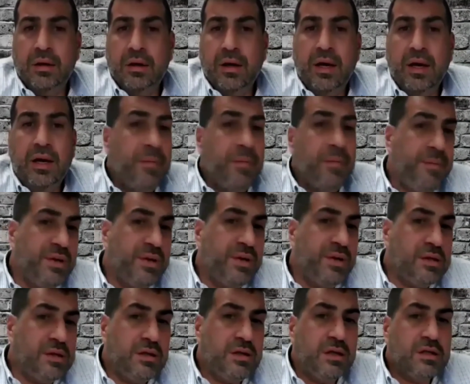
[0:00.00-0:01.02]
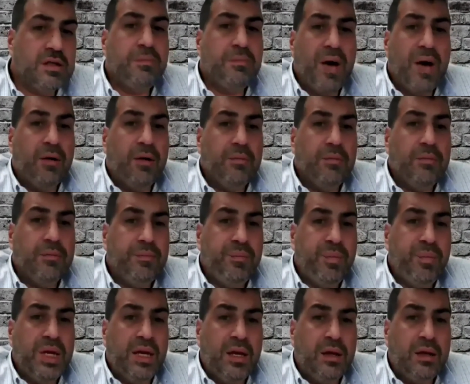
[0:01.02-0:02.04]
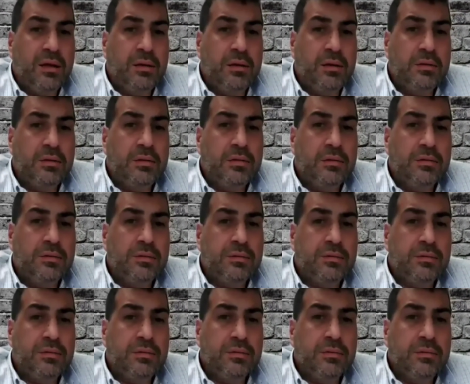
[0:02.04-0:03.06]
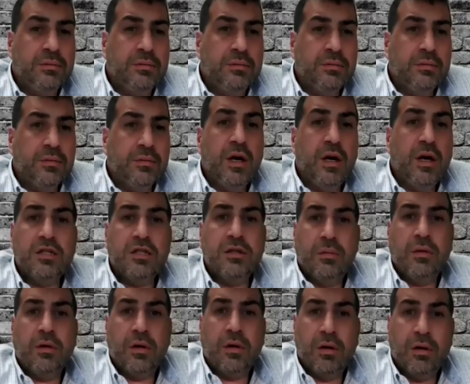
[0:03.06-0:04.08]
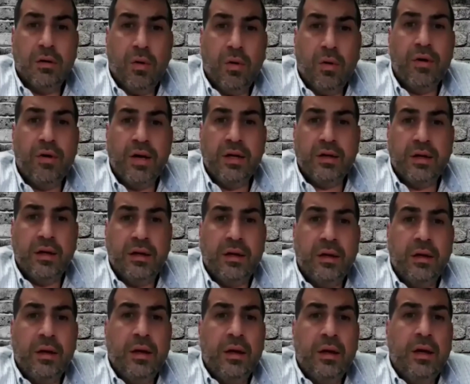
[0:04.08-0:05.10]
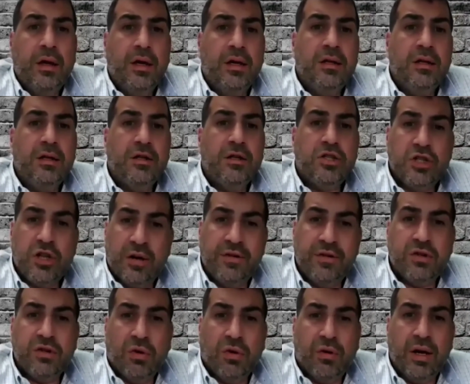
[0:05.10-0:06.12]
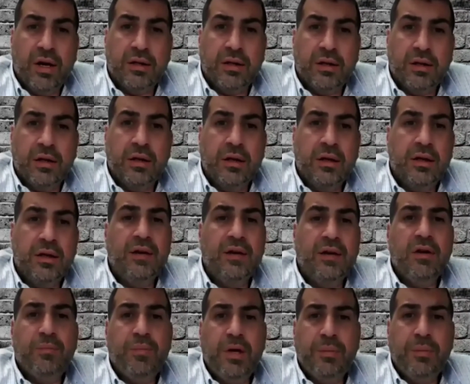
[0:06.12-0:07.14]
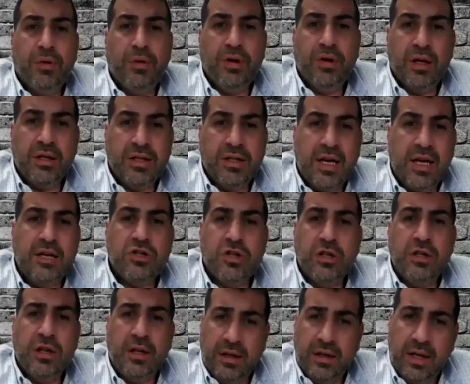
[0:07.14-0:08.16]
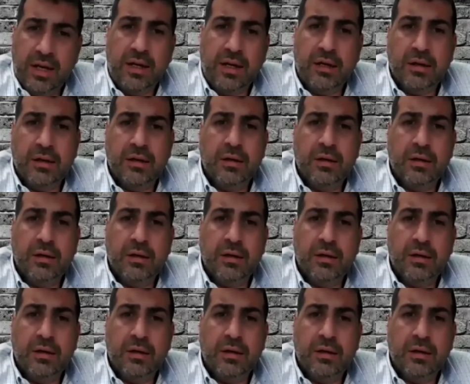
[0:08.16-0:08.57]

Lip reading: In my business, it's about being customer oriented, service oriented, giving people the attention they need.